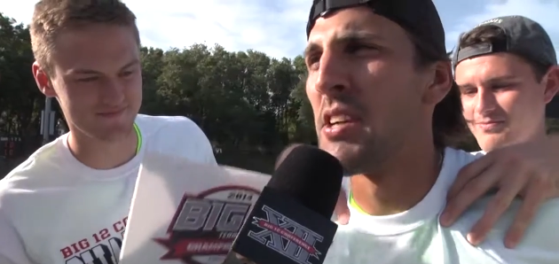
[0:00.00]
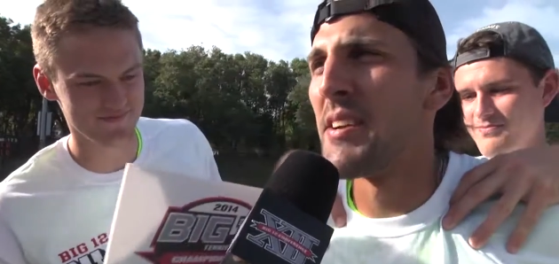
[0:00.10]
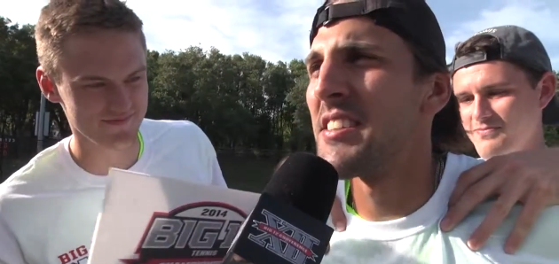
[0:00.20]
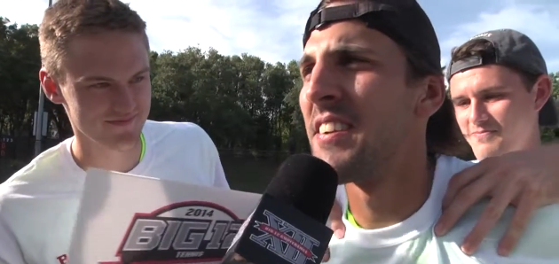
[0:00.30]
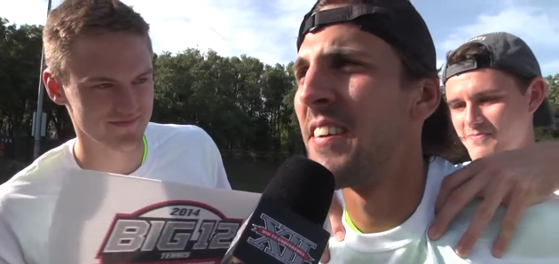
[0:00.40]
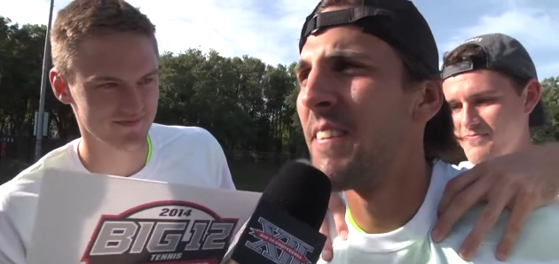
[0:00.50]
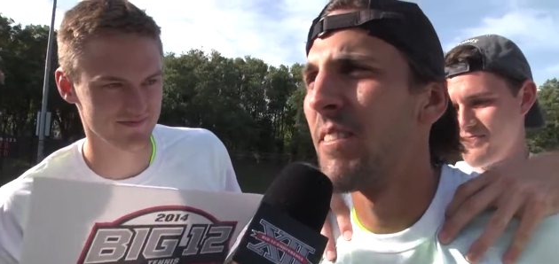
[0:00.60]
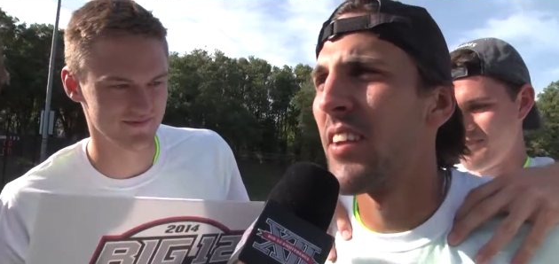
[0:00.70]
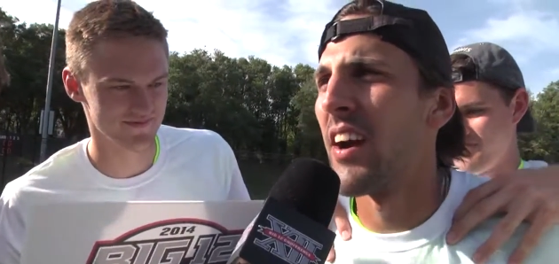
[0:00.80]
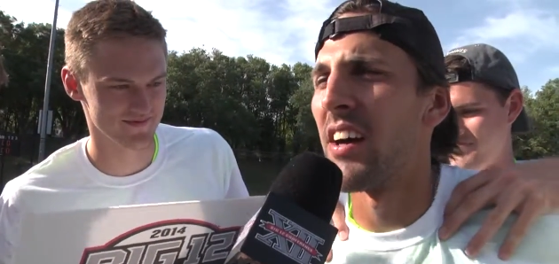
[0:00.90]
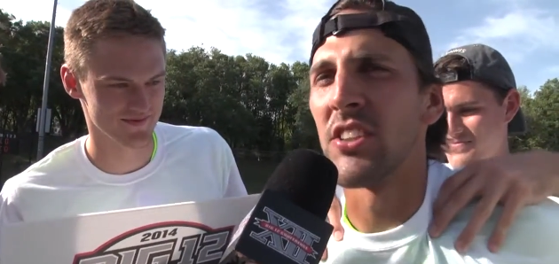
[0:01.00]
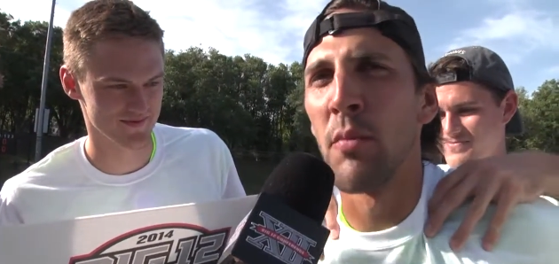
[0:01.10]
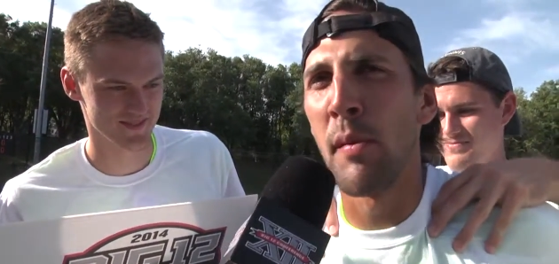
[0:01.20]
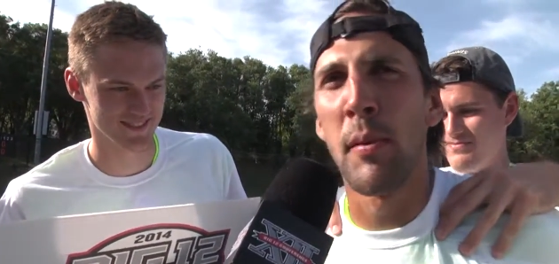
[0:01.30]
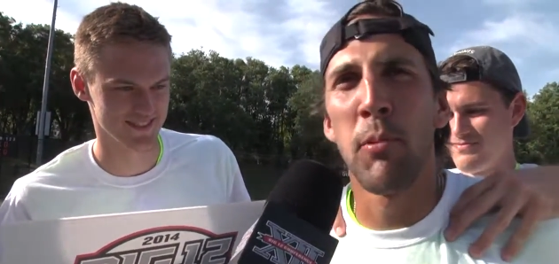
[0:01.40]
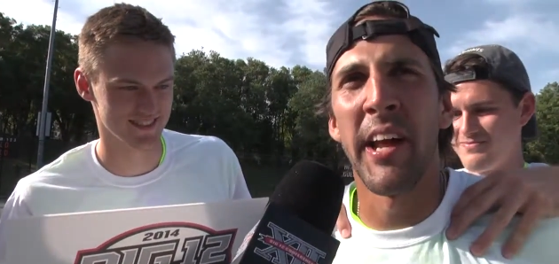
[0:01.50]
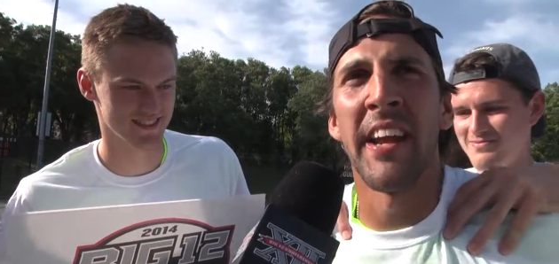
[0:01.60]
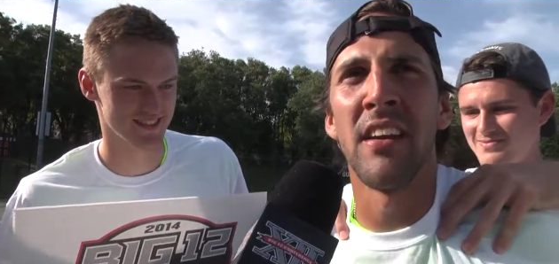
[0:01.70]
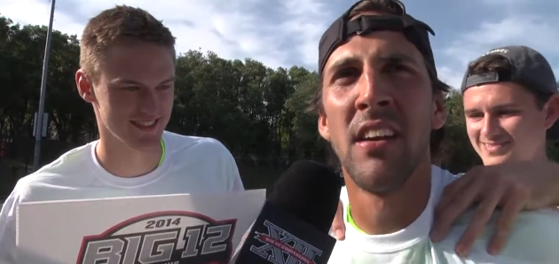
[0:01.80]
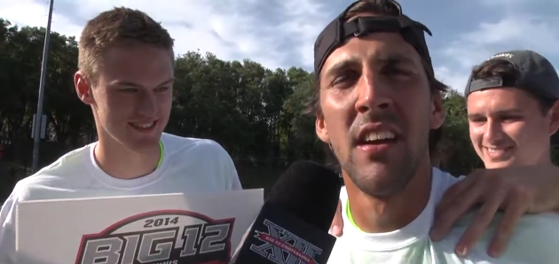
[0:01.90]
Speaker 1: teammates. I saw Bebe
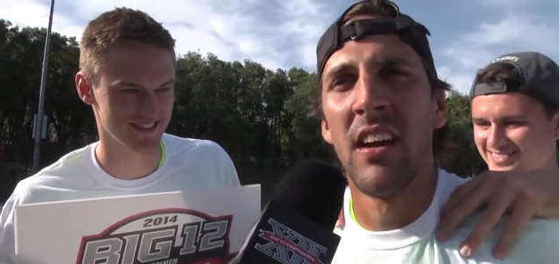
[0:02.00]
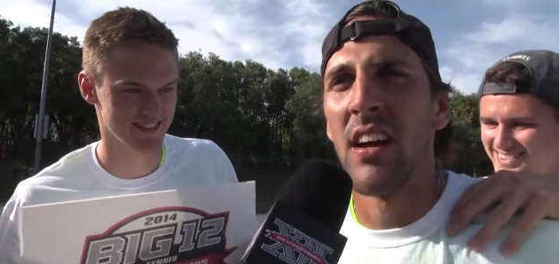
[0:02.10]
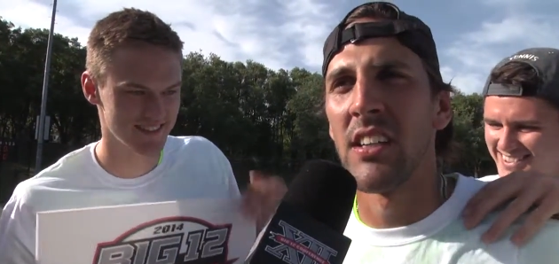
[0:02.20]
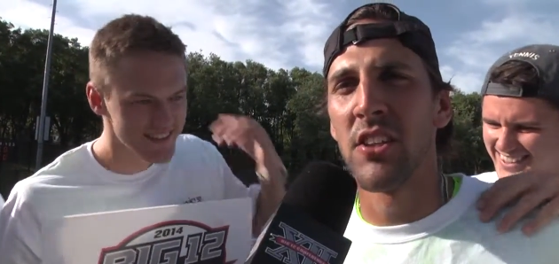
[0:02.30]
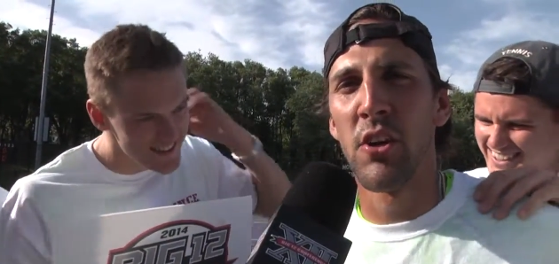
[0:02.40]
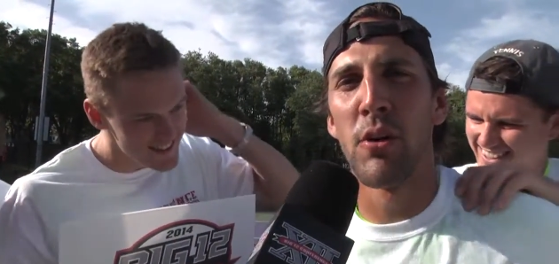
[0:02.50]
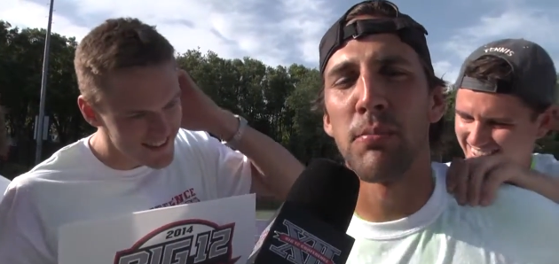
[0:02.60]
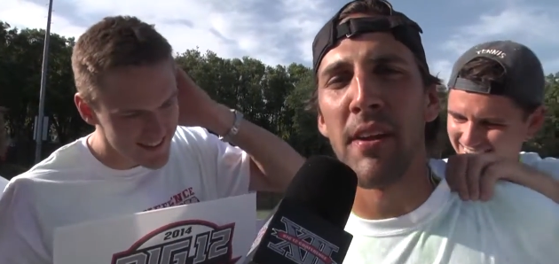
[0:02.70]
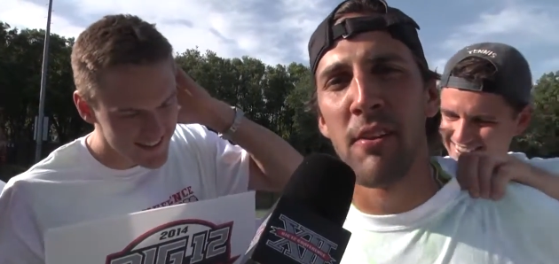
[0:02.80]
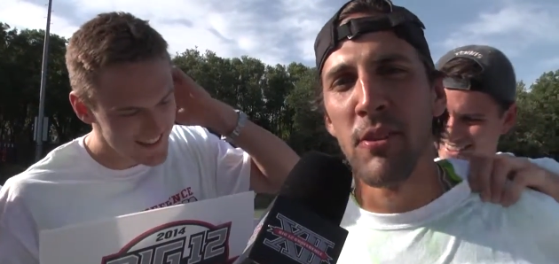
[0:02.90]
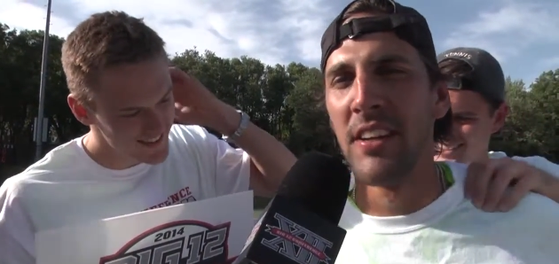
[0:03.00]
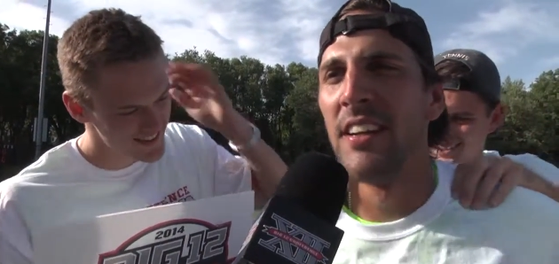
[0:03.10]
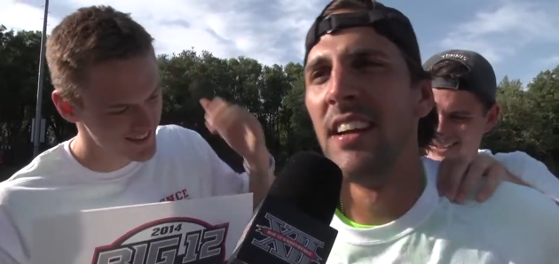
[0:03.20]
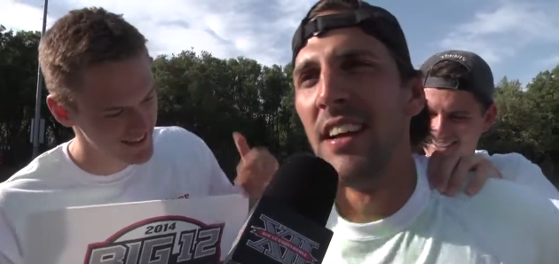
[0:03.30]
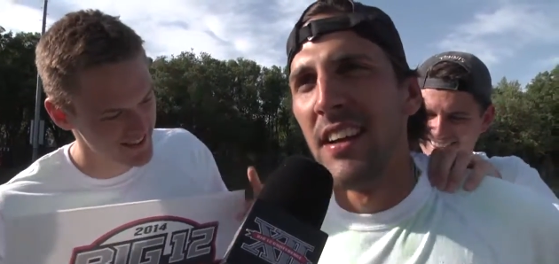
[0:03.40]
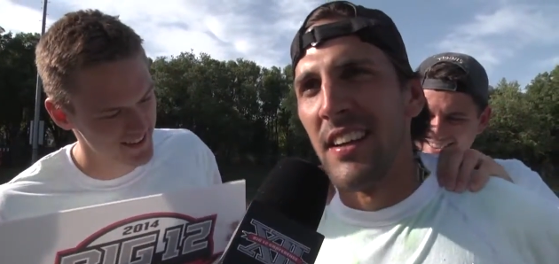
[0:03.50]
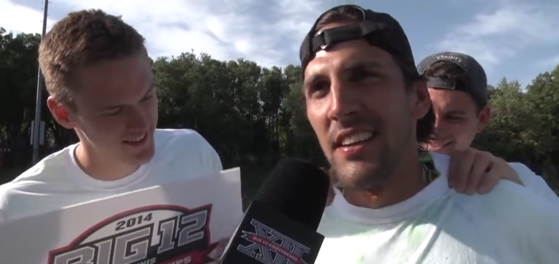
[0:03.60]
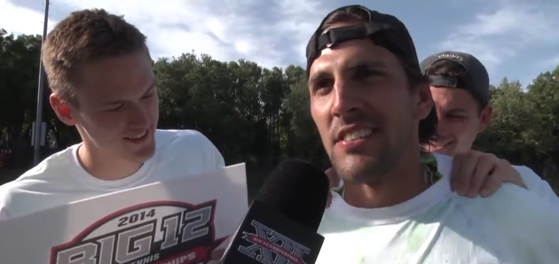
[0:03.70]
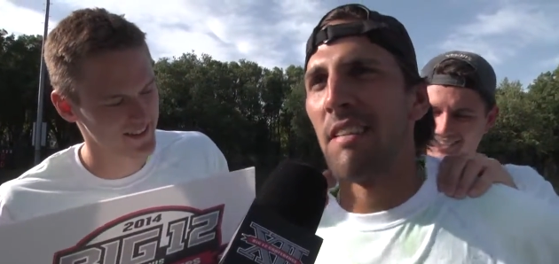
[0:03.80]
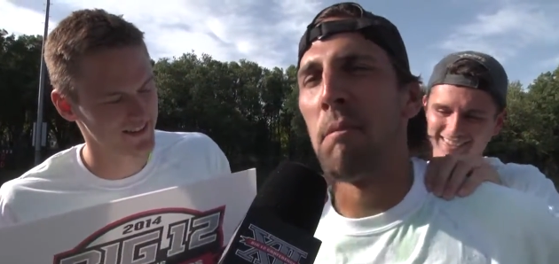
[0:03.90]
playing. I saw he was playing really
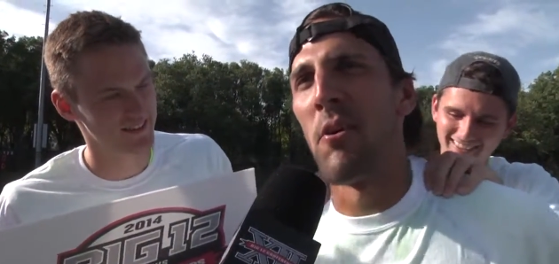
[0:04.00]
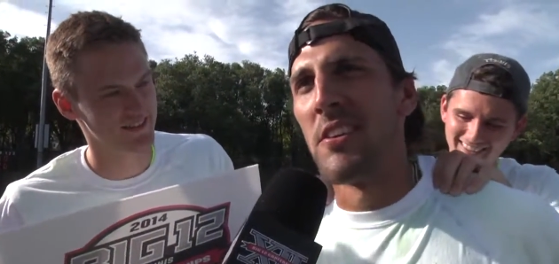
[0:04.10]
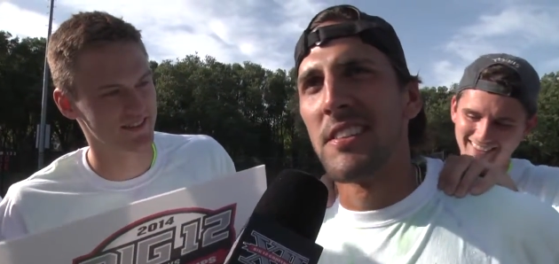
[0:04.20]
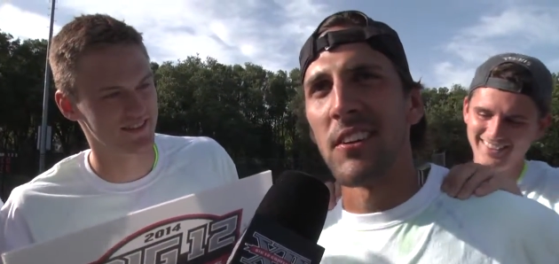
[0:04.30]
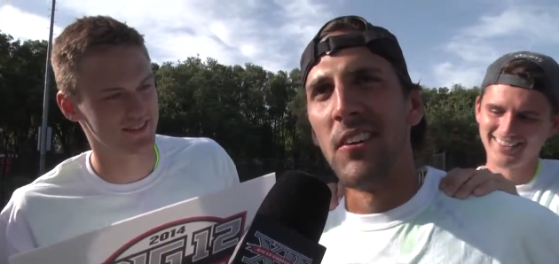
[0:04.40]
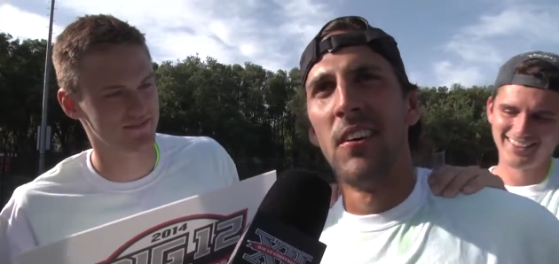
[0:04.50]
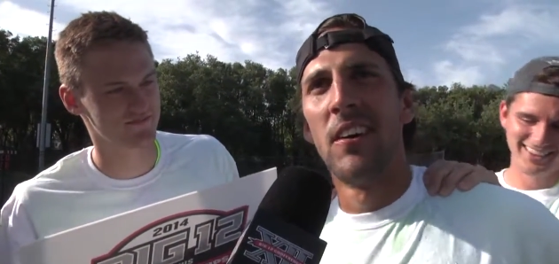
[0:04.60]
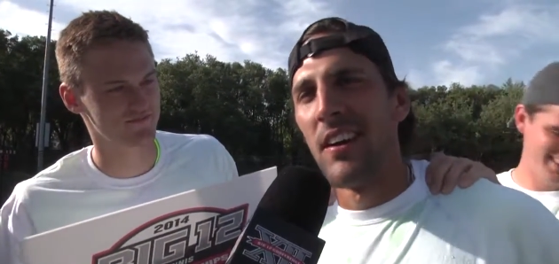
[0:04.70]
tough points, so